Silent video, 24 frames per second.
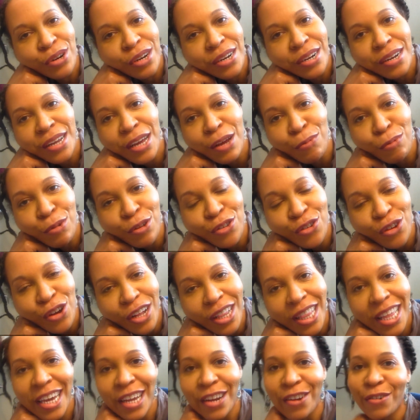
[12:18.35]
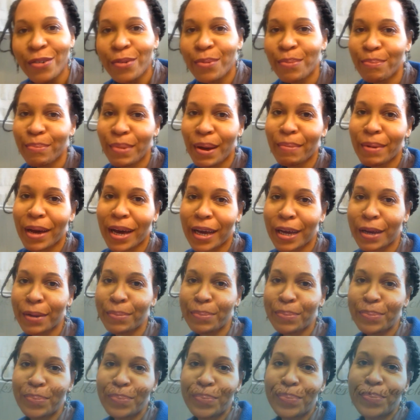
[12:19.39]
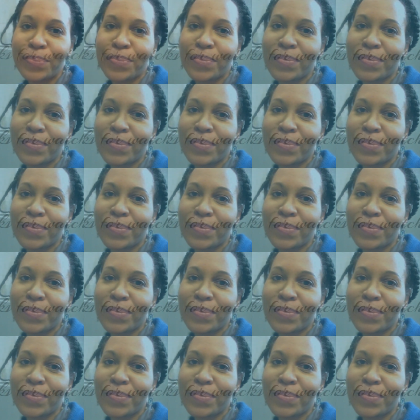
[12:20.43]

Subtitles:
and we'll talk later. Bye-bye.